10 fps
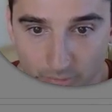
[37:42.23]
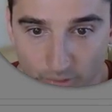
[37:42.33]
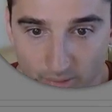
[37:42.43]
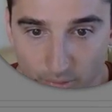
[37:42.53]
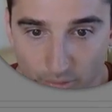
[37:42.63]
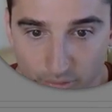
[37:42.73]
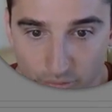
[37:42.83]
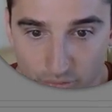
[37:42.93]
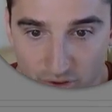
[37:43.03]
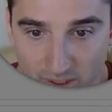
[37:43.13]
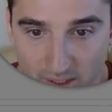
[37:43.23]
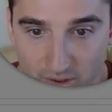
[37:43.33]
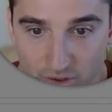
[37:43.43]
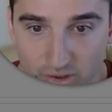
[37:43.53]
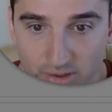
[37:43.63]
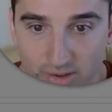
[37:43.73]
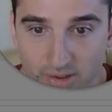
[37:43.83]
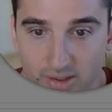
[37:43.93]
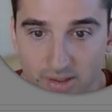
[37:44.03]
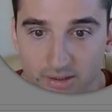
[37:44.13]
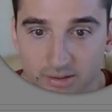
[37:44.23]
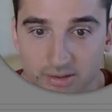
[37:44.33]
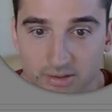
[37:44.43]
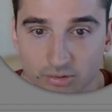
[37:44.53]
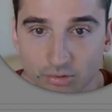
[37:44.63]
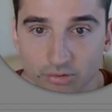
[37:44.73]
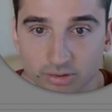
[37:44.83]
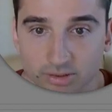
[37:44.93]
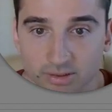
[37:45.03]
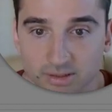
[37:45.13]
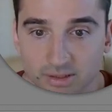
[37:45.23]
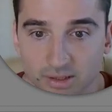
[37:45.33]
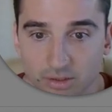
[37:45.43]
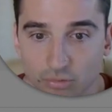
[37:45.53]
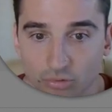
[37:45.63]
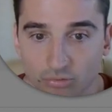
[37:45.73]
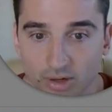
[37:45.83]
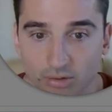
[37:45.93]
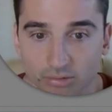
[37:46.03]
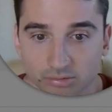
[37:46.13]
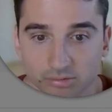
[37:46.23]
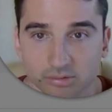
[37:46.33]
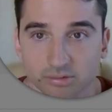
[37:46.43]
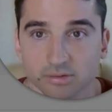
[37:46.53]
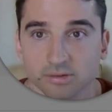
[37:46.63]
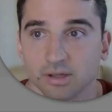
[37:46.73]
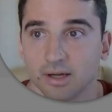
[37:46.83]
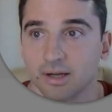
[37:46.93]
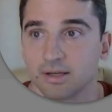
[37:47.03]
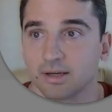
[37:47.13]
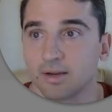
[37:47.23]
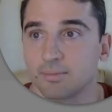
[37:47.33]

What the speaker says: What I'm going to change here in this code is the URL. I gotta